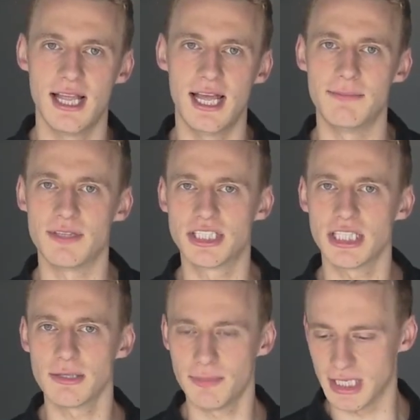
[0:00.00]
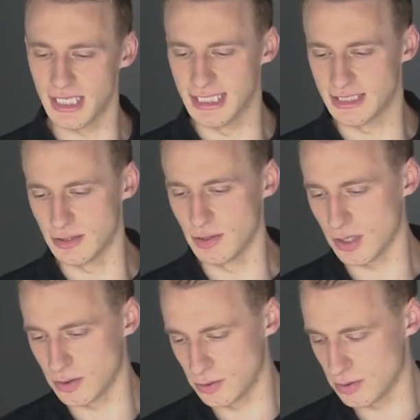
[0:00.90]
and the channel part is to
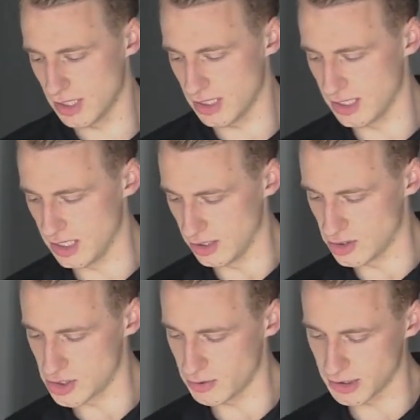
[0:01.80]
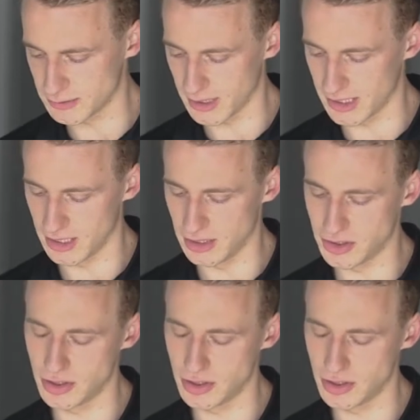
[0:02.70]
hold the DuoSpan